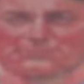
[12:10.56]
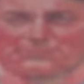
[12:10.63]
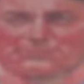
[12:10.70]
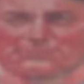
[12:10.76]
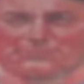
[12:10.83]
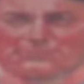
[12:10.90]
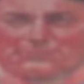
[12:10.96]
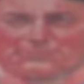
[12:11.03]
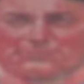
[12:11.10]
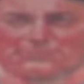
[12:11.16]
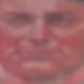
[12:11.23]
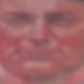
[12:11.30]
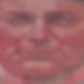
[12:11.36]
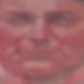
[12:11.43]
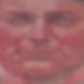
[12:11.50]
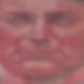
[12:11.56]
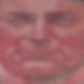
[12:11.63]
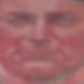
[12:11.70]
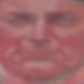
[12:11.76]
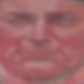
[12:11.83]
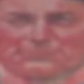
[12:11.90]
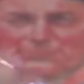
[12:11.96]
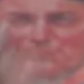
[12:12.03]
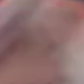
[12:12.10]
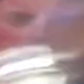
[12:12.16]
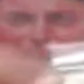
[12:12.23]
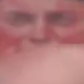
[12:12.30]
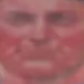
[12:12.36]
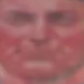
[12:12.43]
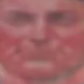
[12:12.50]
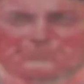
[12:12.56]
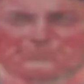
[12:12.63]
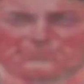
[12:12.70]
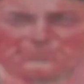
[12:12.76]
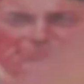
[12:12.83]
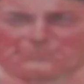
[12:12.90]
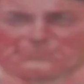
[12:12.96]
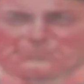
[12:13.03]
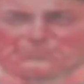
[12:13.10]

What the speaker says: (silence)